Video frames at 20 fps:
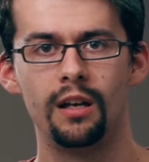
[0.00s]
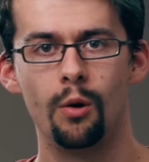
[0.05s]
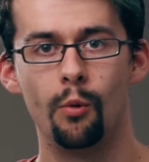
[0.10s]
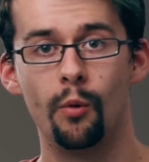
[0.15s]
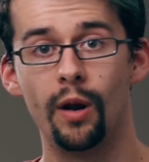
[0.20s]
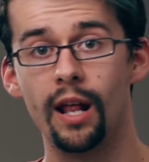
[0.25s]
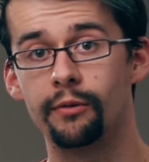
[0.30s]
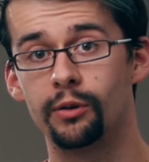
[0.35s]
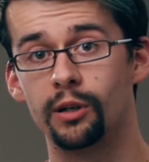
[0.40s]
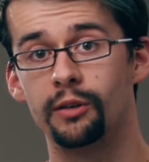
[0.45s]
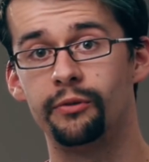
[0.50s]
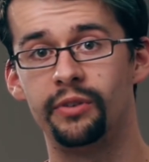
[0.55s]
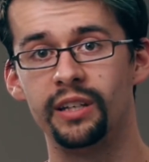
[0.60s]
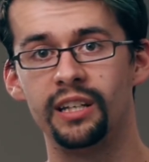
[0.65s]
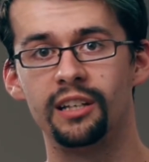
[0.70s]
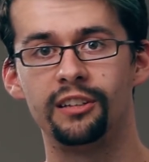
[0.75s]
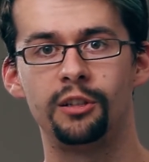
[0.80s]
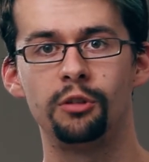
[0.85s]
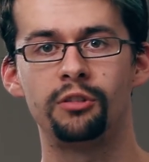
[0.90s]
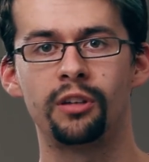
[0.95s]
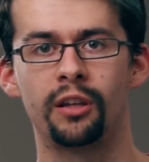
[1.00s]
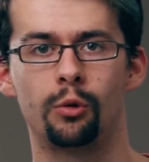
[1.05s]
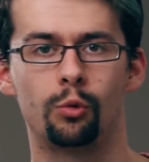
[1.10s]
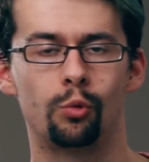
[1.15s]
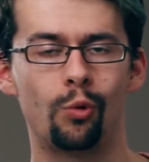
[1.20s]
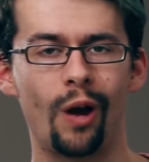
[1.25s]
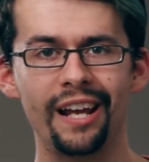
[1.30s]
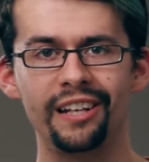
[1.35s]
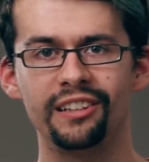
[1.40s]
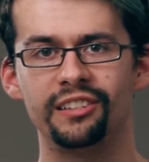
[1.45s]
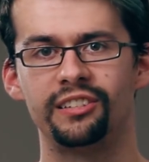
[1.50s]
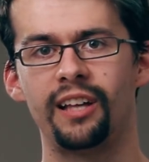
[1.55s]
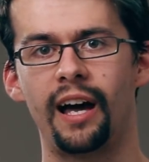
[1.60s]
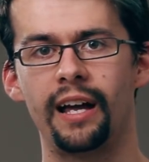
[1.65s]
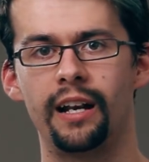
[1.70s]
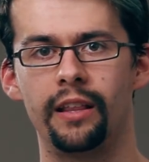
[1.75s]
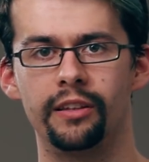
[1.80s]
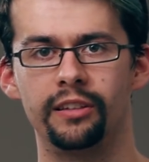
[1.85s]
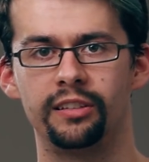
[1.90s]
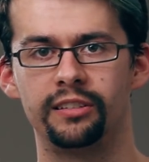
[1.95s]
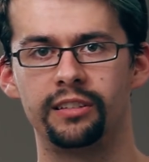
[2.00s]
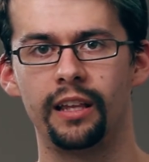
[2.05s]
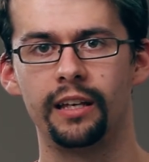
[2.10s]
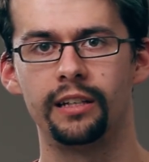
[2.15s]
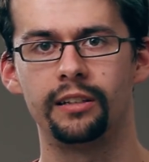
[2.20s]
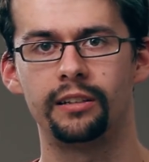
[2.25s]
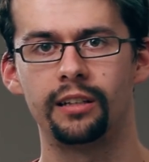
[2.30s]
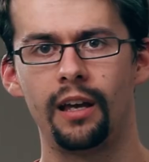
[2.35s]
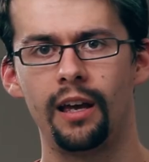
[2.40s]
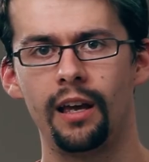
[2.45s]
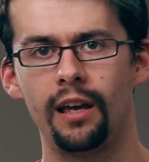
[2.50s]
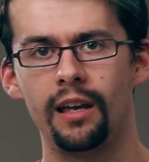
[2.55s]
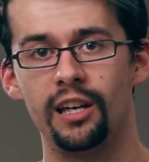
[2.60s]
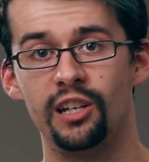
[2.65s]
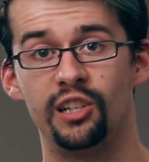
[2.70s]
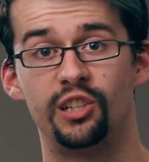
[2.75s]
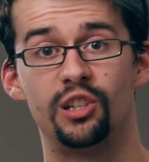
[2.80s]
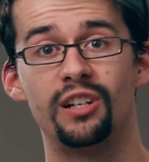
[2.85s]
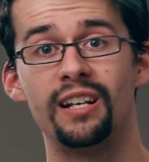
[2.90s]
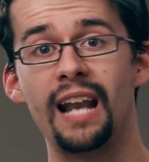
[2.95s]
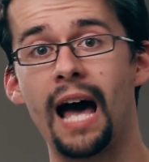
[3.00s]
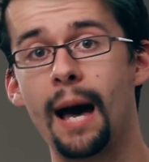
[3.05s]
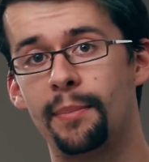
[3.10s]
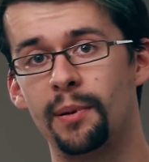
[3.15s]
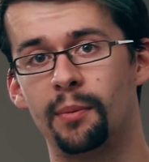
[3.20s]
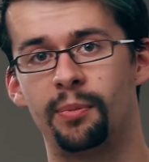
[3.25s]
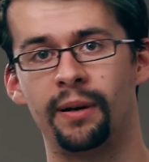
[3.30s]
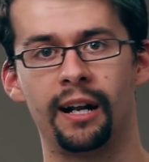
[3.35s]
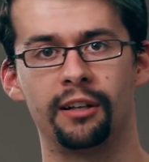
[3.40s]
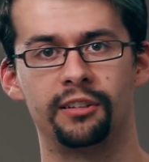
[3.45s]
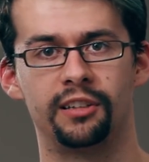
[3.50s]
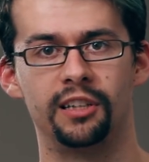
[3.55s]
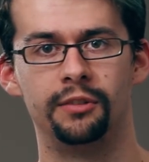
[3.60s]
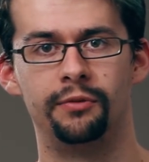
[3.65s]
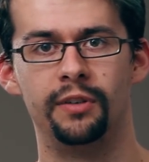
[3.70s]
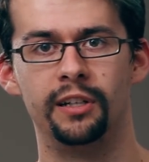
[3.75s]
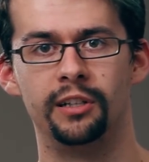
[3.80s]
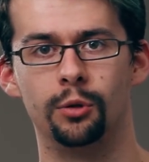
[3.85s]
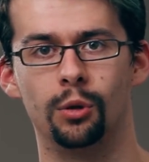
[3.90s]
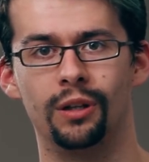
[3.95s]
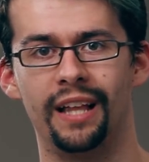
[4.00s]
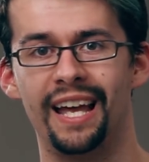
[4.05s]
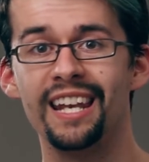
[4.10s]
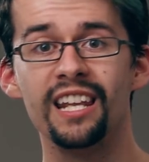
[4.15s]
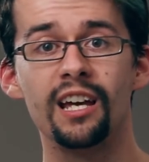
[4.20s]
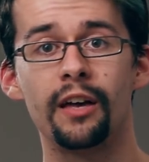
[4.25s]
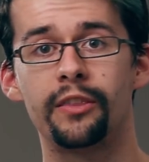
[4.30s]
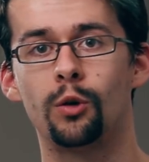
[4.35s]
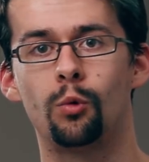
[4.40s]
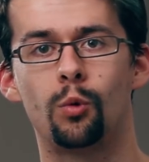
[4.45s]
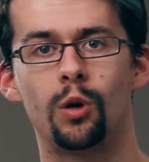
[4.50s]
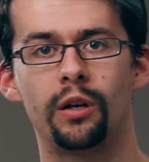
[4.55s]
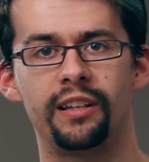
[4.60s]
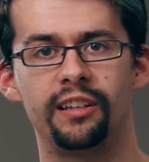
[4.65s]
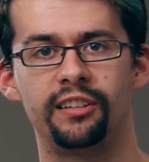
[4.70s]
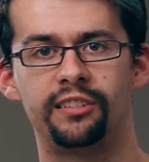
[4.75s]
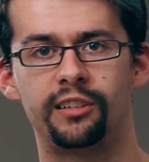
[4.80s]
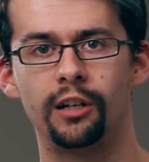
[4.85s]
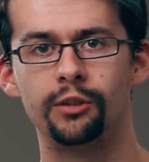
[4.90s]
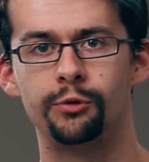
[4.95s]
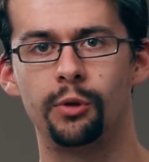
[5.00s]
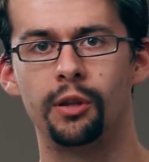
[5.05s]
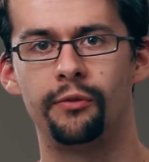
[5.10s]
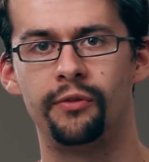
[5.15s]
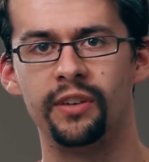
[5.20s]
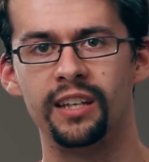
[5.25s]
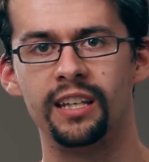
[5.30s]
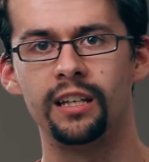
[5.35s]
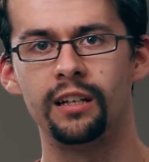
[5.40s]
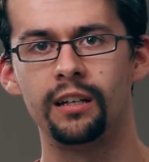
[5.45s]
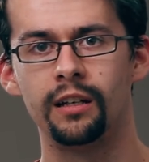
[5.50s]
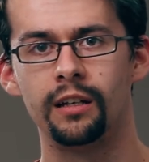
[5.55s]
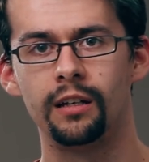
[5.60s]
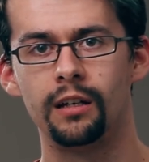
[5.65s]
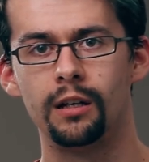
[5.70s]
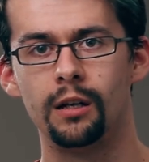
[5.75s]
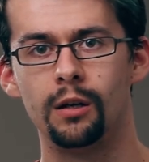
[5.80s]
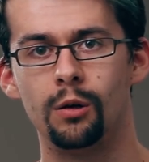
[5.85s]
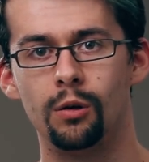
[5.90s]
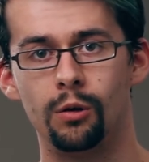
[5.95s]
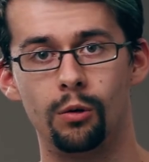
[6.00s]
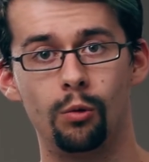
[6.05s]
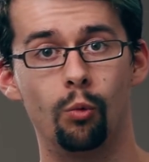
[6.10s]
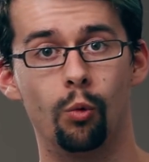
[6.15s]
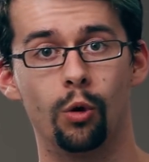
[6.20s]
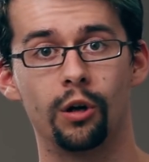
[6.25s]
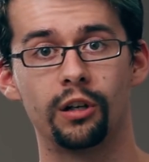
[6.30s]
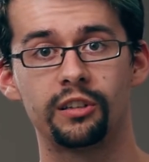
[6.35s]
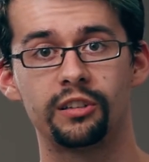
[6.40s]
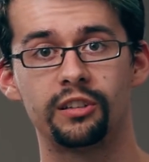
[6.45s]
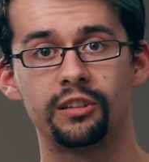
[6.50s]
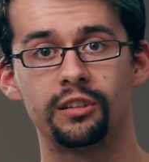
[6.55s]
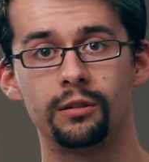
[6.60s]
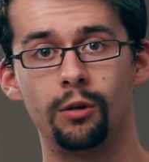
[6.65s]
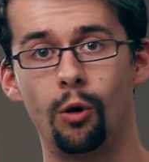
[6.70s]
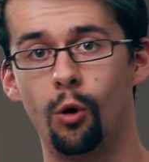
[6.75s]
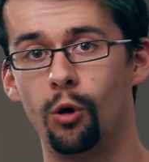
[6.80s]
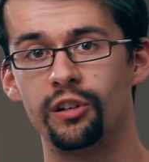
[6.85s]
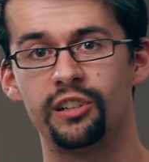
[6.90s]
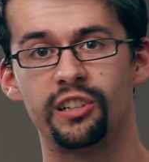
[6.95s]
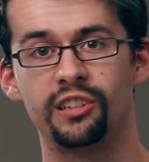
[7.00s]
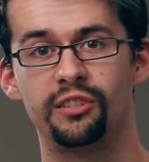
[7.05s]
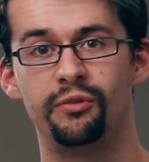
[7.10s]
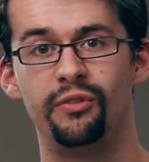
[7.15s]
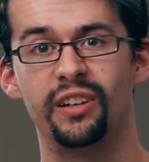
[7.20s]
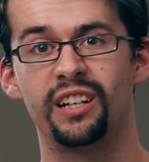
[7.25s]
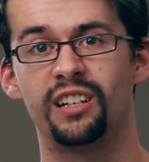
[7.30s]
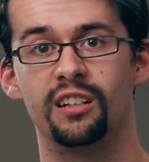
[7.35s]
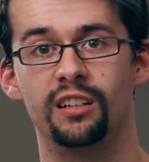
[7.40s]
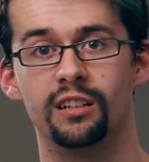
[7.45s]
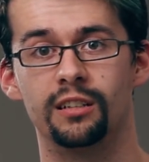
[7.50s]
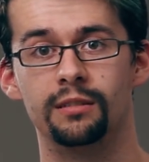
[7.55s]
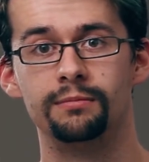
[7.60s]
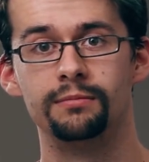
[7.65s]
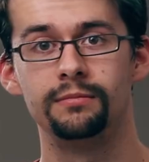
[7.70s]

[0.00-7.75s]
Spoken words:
Whenever a V is used on the right side of the slate, it should not be pronounced as visual. Any other word that starts with a V works, or just Victor.